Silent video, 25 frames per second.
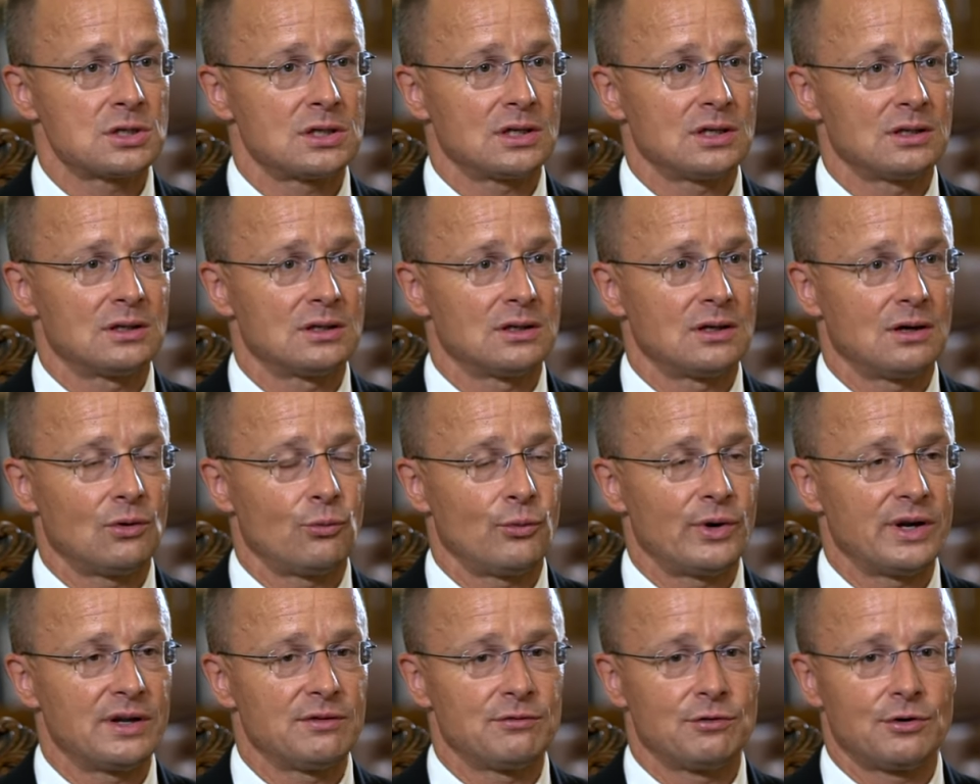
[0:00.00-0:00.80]
And uh,
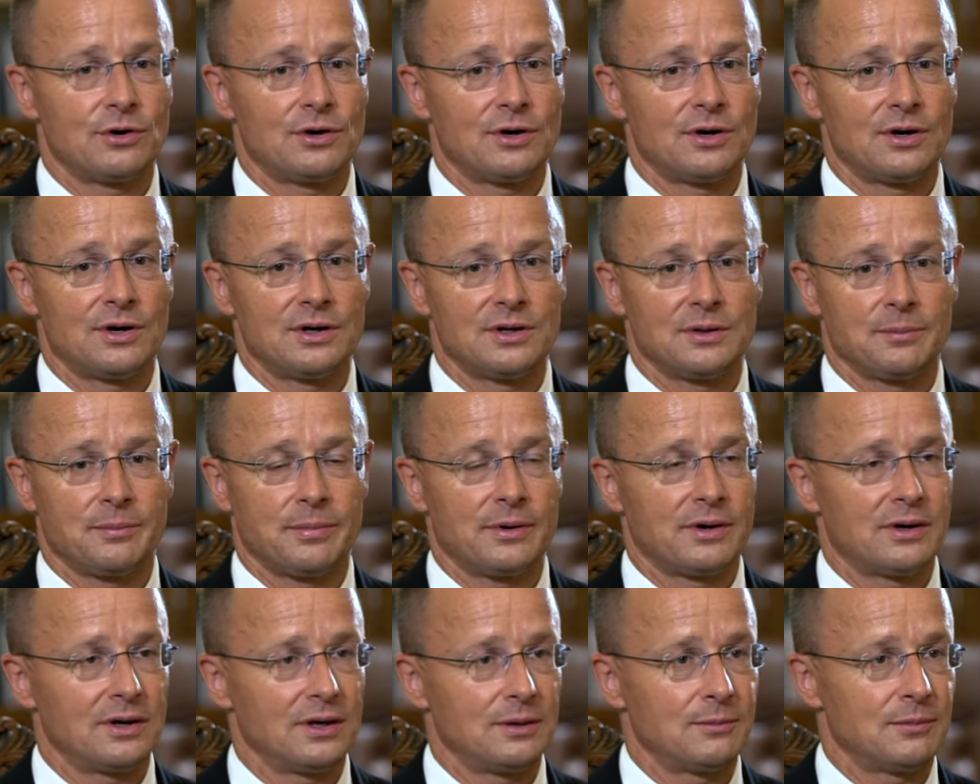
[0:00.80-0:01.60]
whenever the
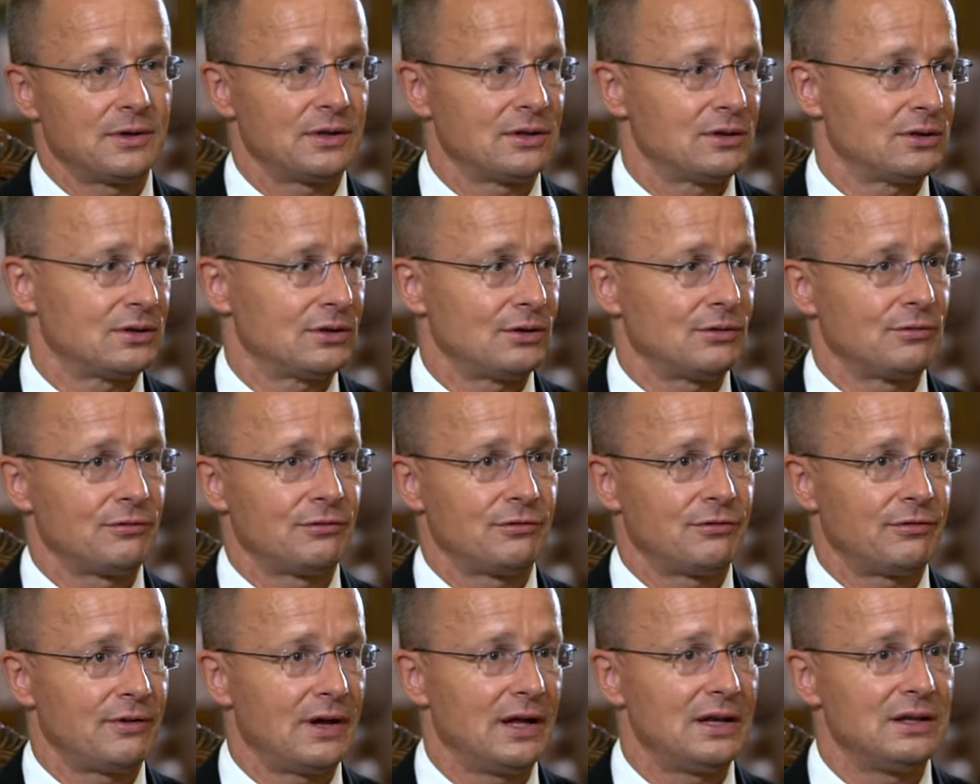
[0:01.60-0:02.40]
parliament
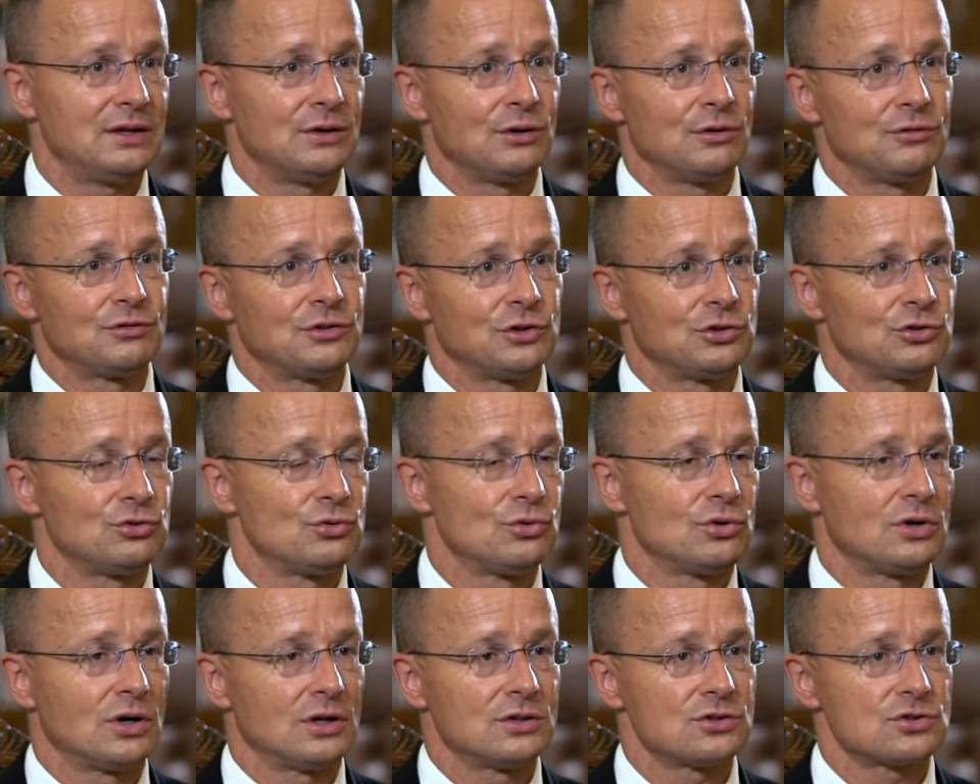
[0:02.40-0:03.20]
of any of the two
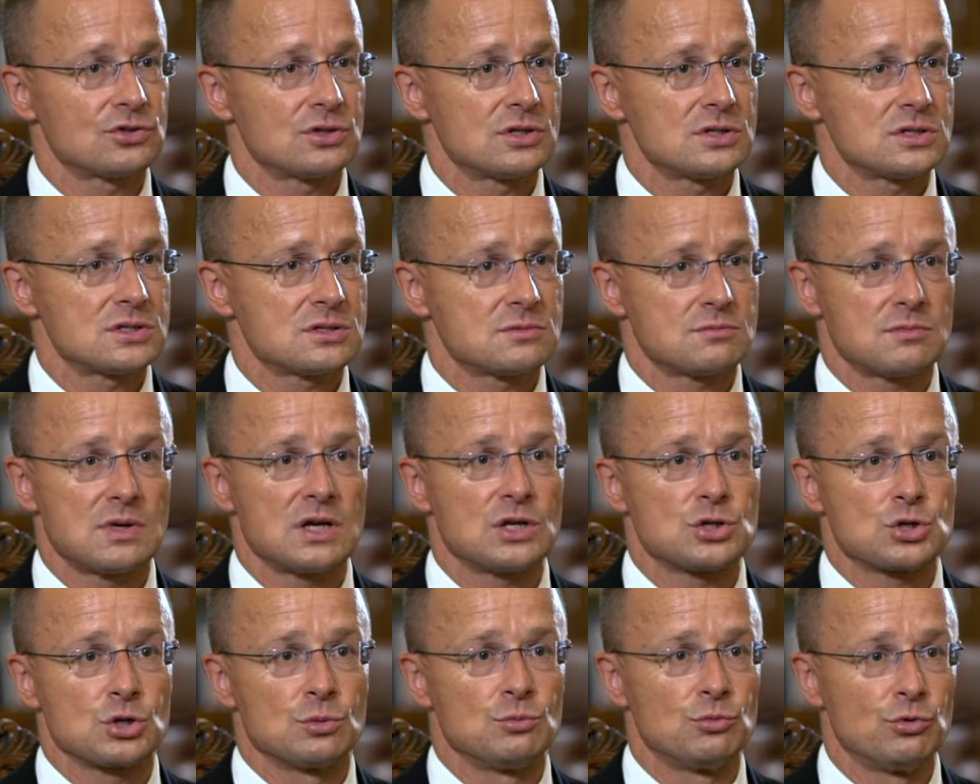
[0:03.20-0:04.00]
countries
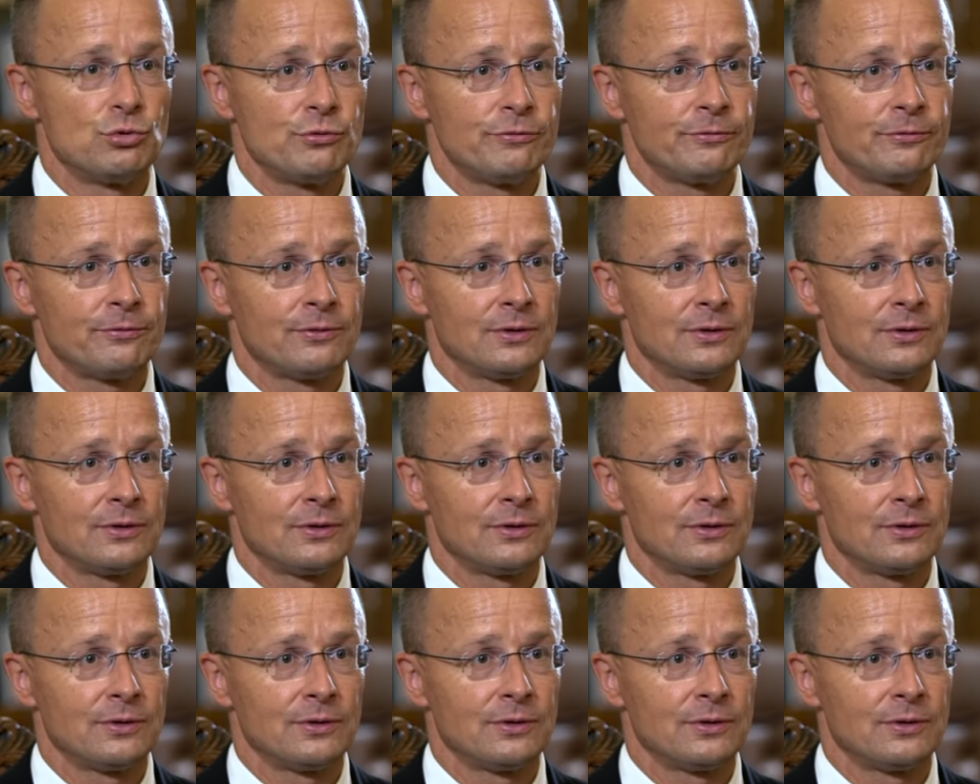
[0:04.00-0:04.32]
makes a move,